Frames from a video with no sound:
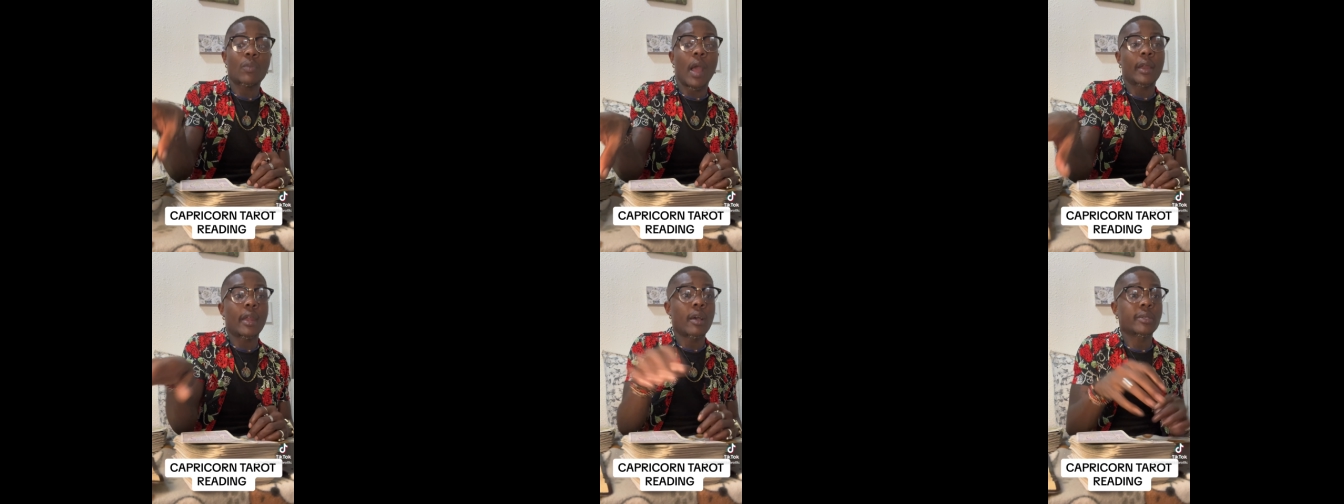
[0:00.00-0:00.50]

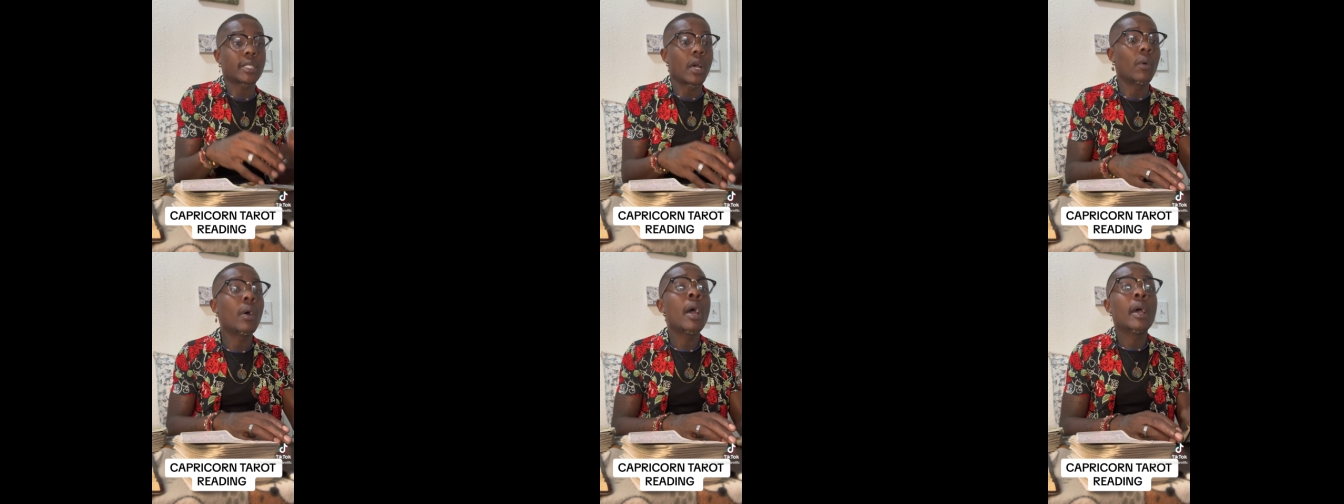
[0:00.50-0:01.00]
right now.
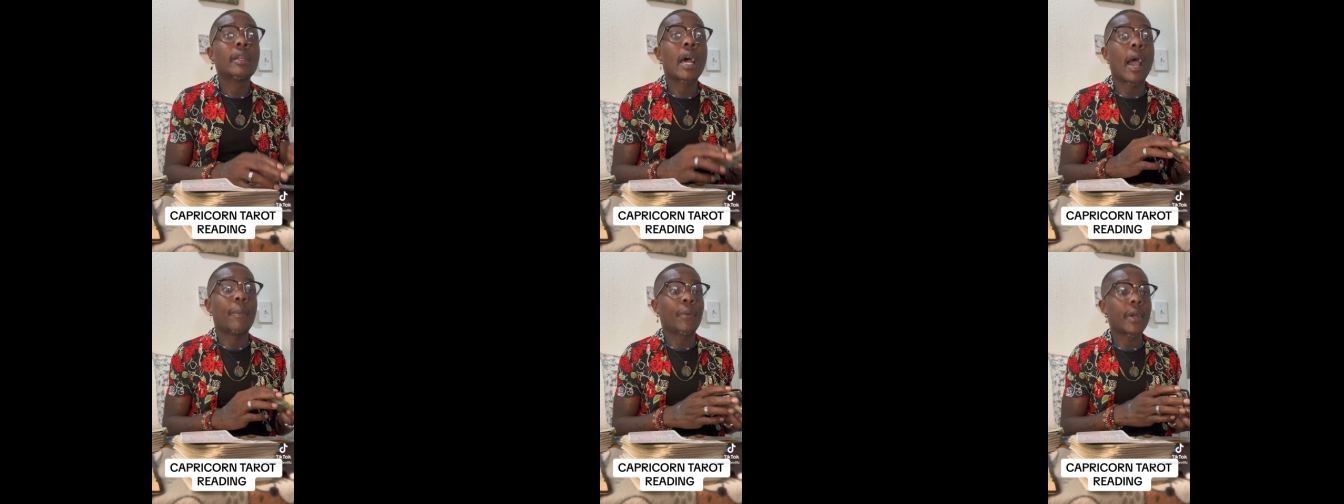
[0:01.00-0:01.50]
So the
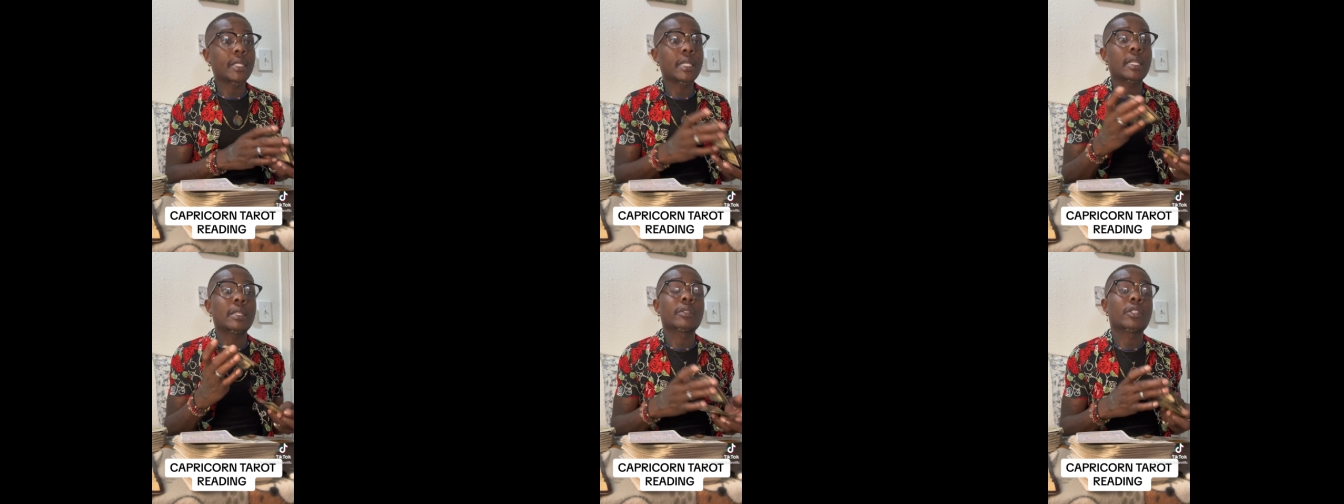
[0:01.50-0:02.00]
high priestess
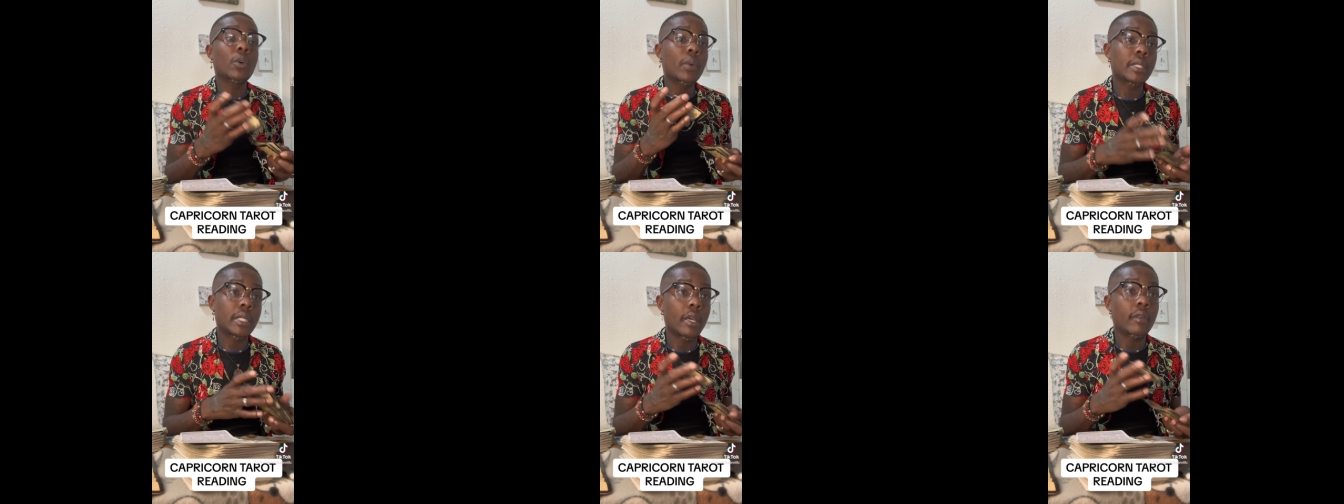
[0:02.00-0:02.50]
is
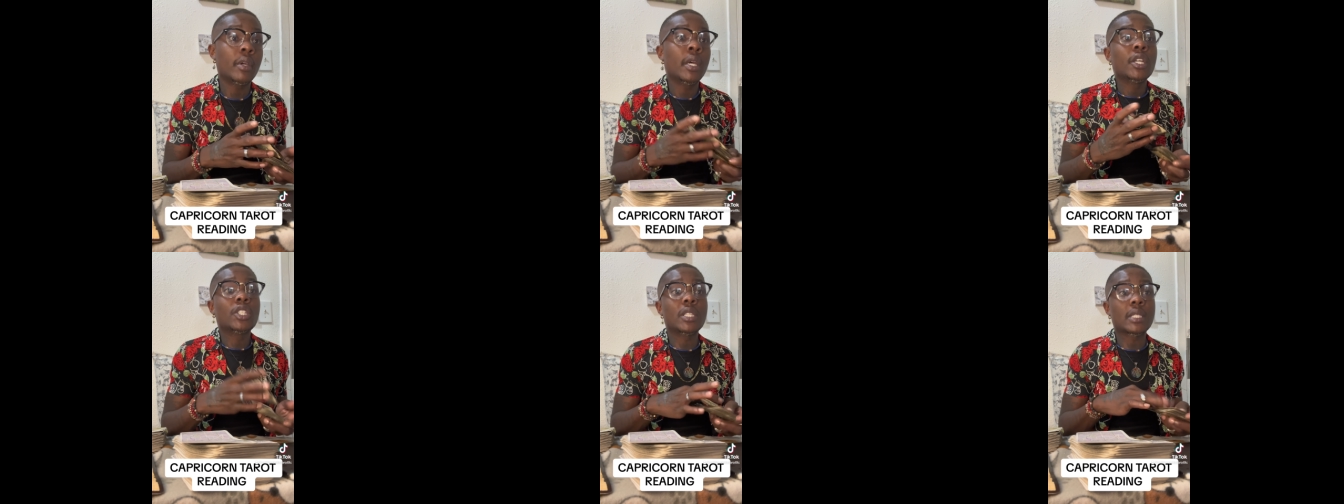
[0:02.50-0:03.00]
intuitive.
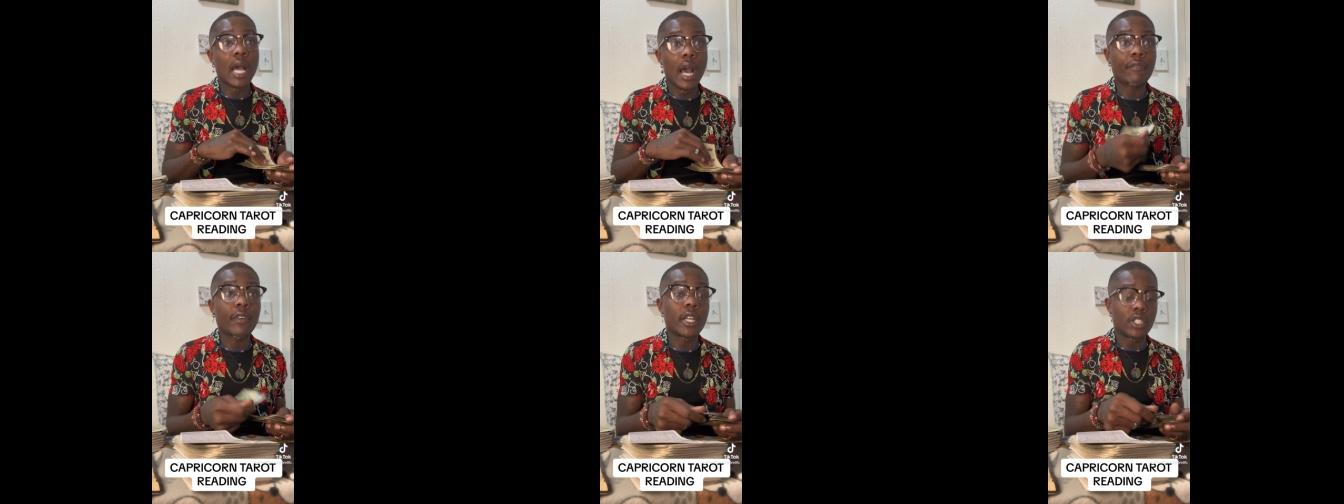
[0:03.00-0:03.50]
She's
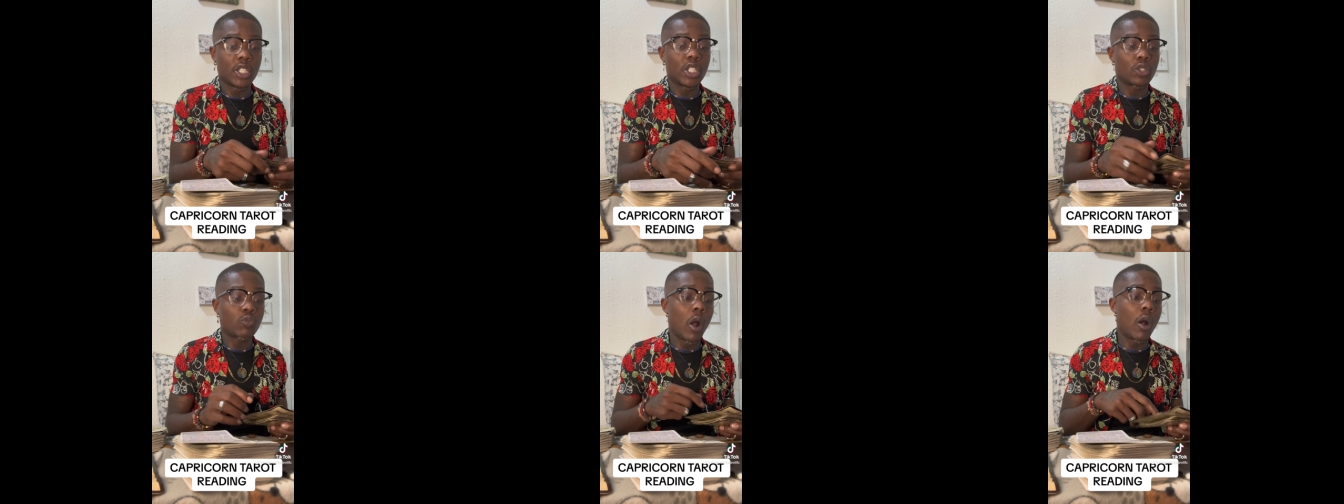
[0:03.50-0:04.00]
confident. She's
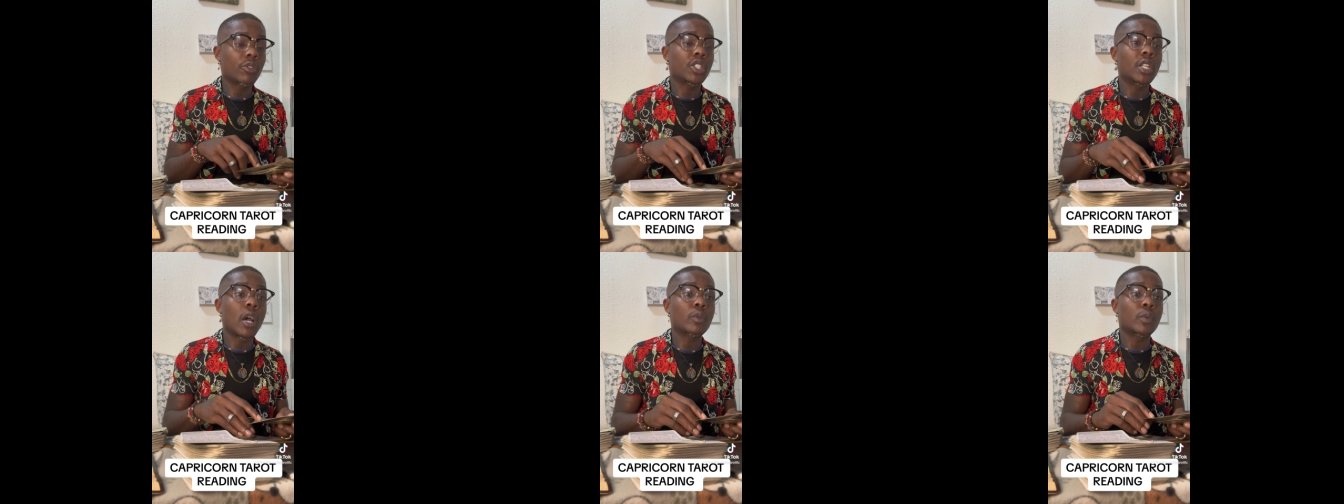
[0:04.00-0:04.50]
strong. She
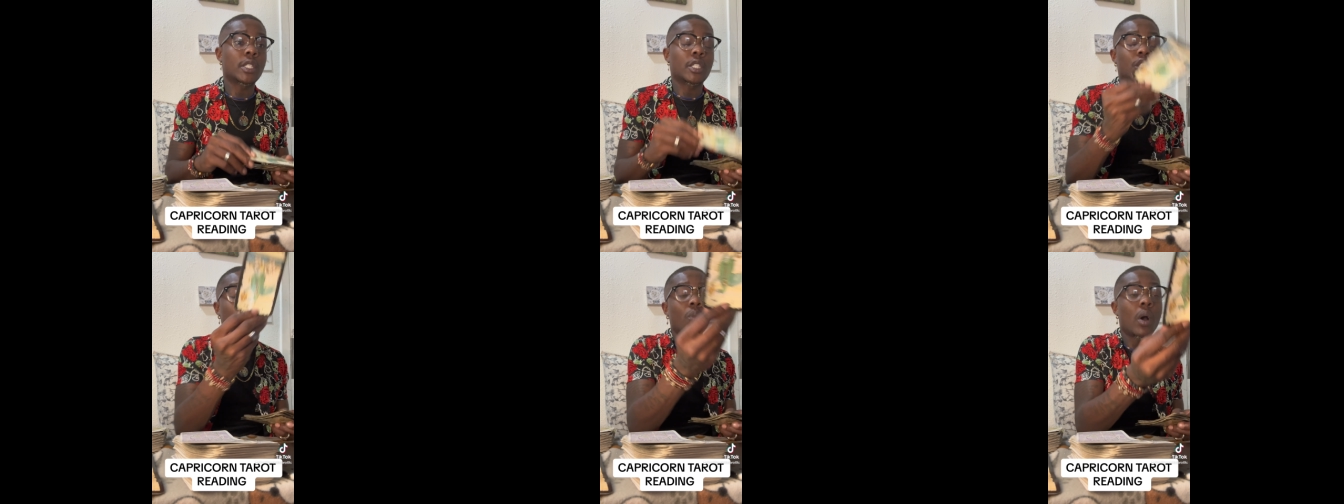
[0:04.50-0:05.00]
knows
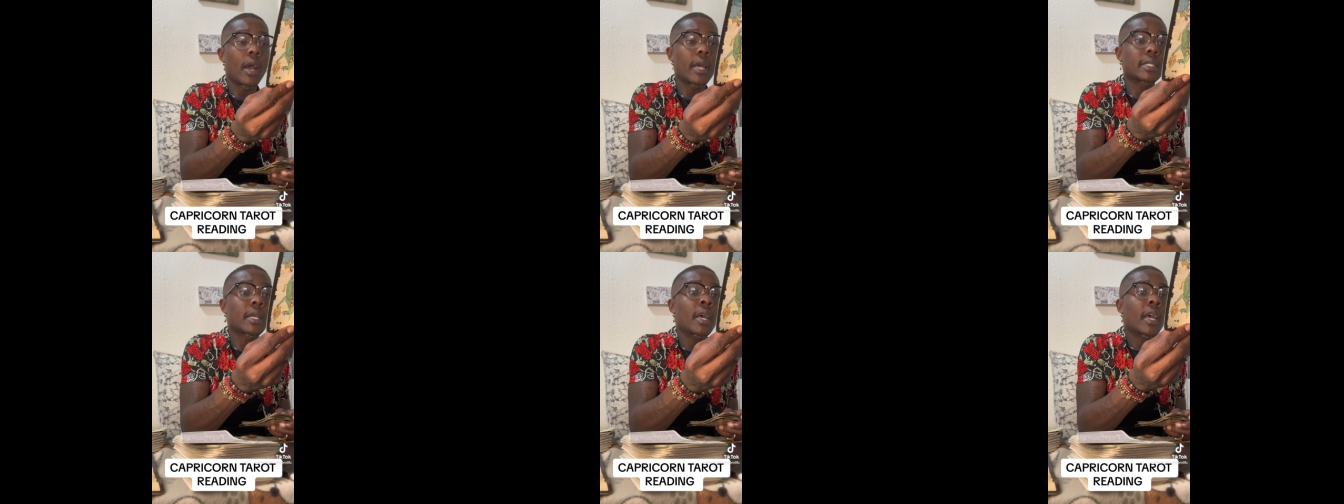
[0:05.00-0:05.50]
what she
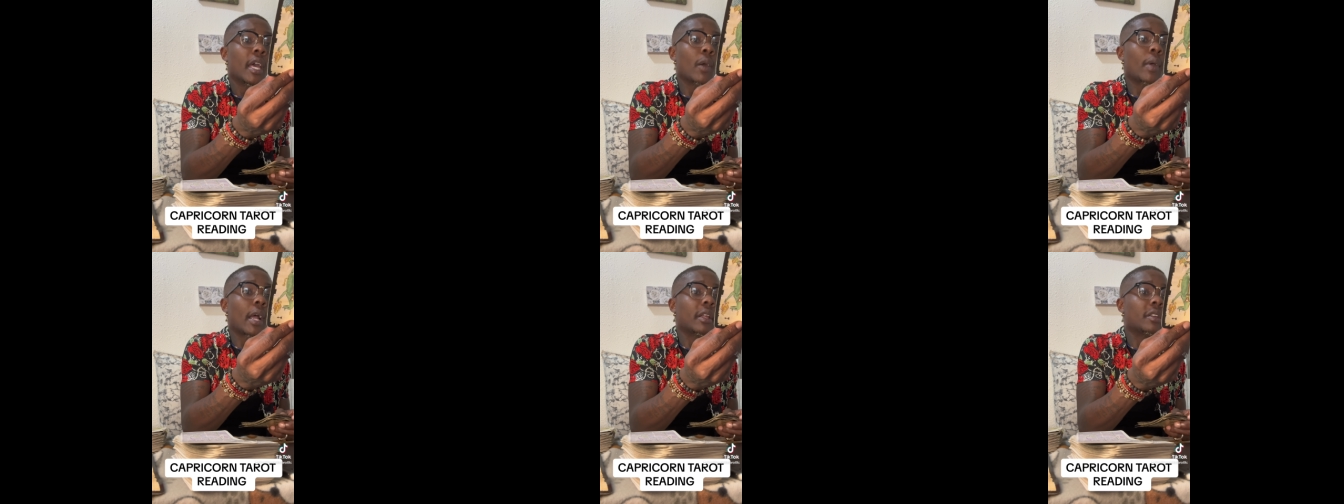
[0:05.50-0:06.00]
wants. And
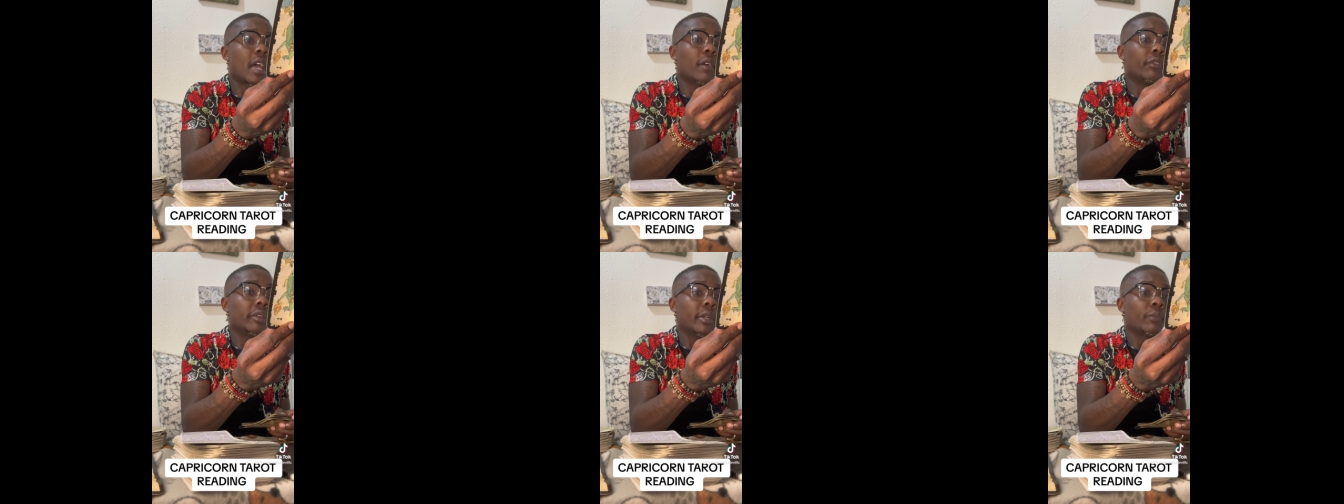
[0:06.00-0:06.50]
we got the
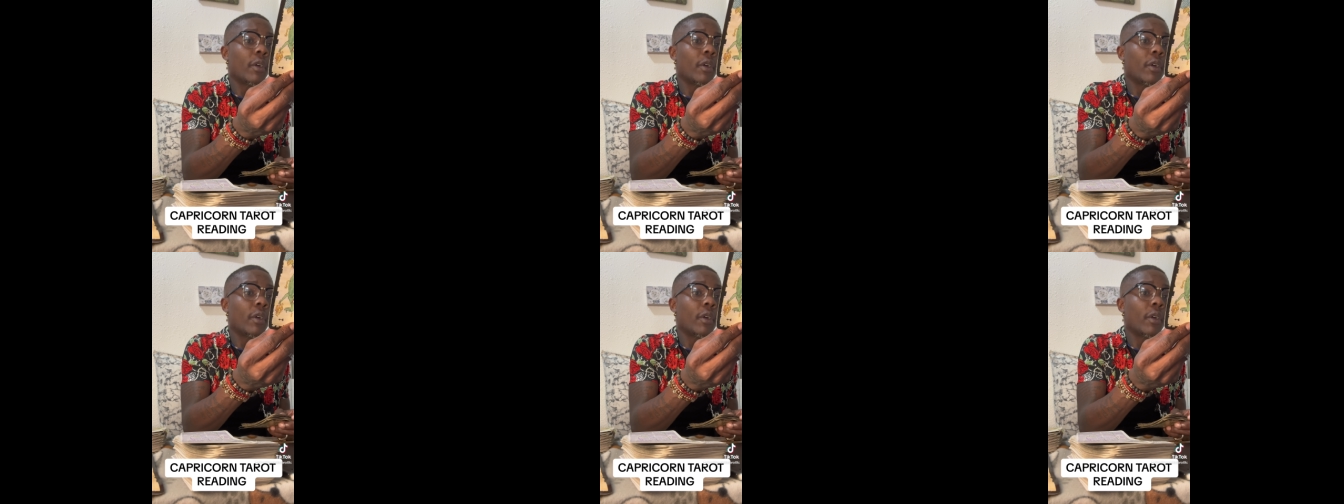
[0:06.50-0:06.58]
devil in